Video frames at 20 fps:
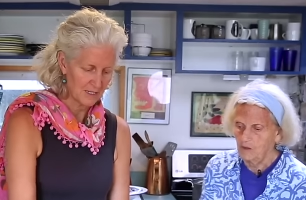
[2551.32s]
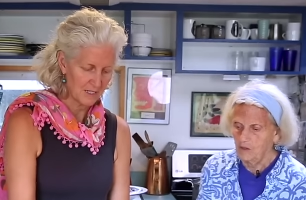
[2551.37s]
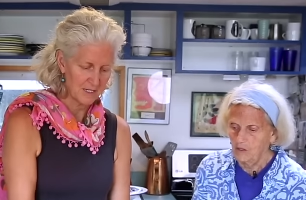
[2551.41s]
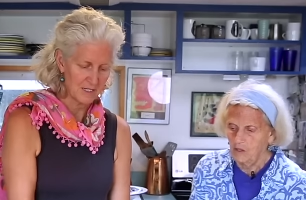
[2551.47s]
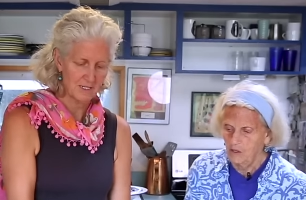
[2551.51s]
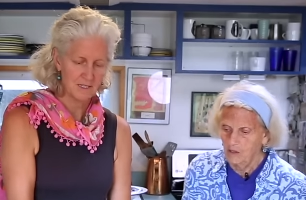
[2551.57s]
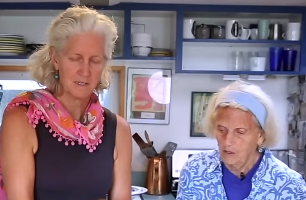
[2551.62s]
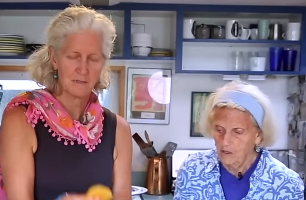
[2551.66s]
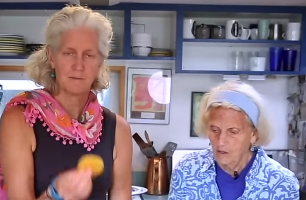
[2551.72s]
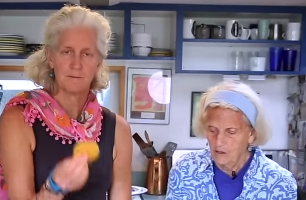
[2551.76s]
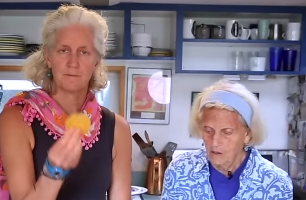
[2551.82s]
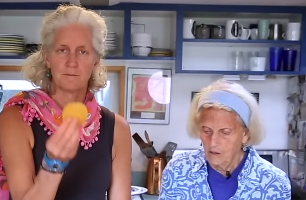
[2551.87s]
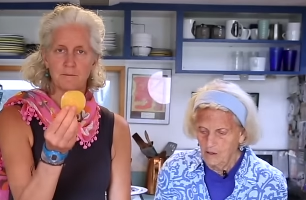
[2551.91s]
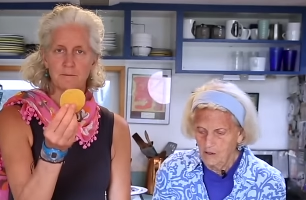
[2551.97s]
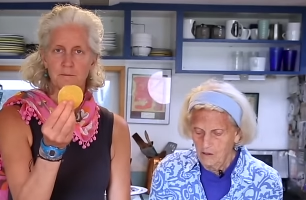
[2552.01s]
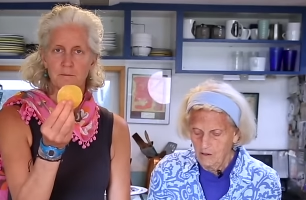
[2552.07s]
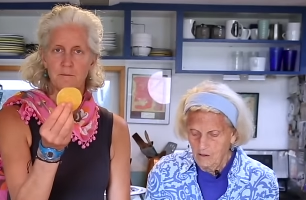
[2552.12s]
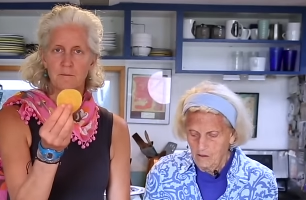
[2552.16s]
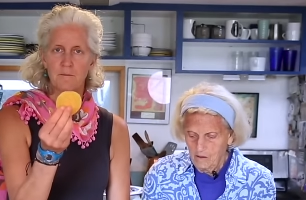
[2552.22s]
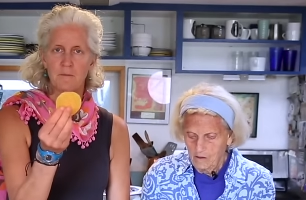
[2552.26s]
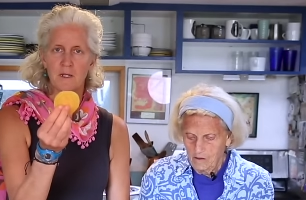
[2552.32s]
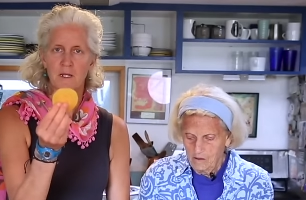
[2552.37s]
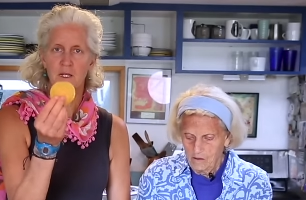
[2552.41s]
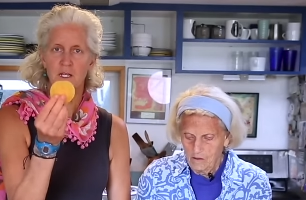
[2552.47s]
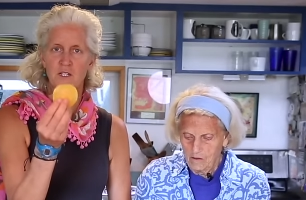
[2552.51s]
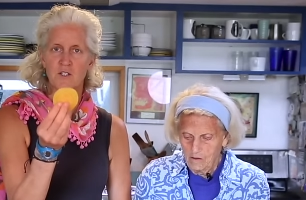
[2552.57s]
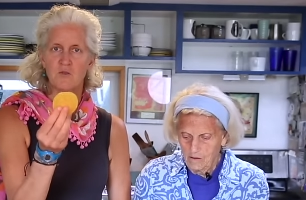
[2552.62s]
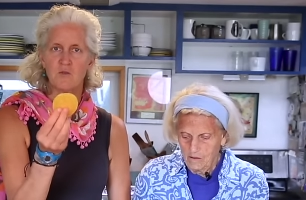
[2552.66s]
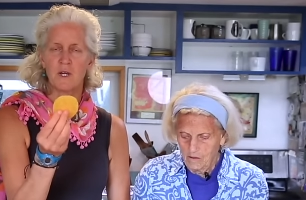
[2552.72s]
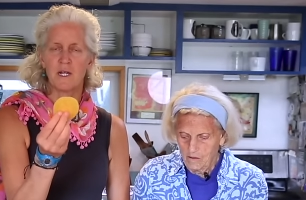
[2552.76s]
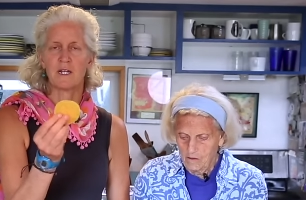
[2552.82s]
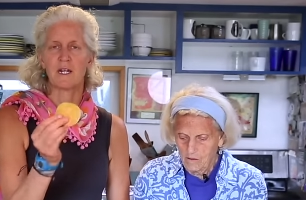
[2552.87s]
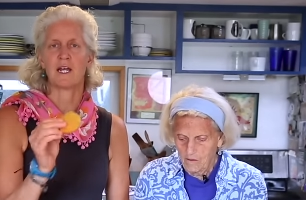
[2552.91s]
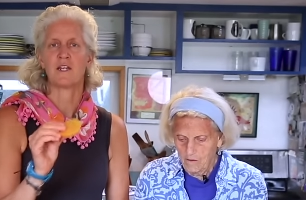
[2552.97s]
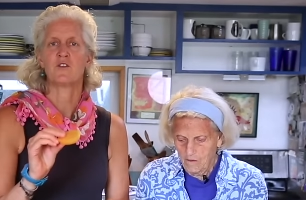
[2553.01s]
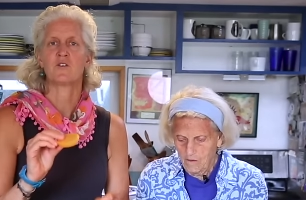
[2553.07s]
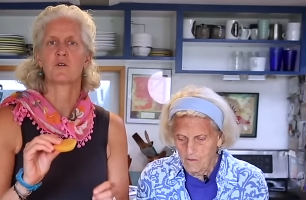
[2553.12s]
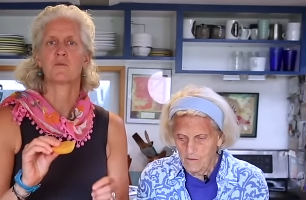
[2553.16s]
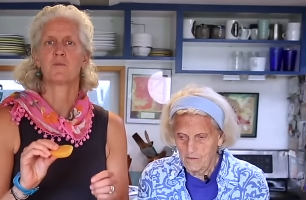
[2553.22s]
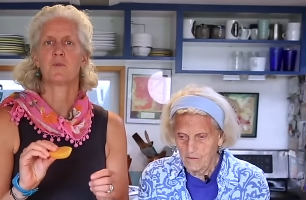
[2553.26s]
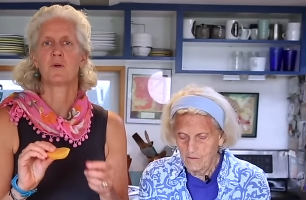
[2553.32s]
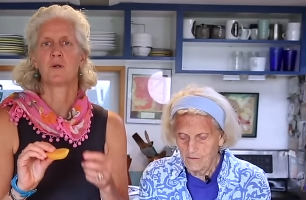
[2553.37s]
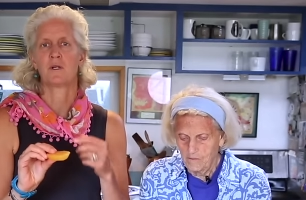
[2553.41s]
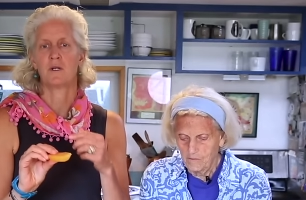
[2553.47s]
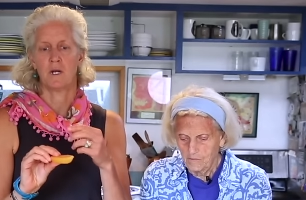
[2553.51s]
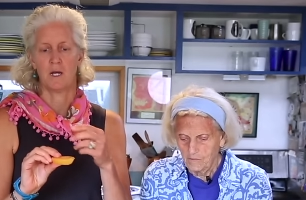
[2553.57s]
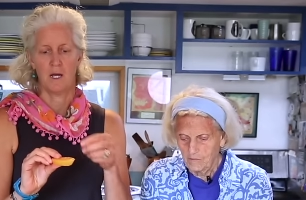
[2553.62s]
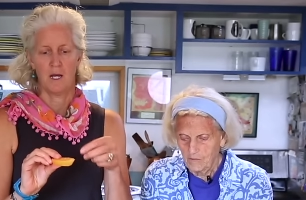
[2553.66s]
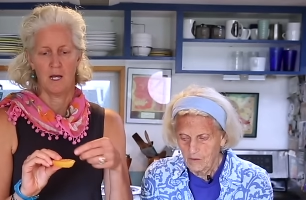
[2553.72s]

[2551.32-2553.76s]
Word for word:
Speaker 1: this, is great, and you can put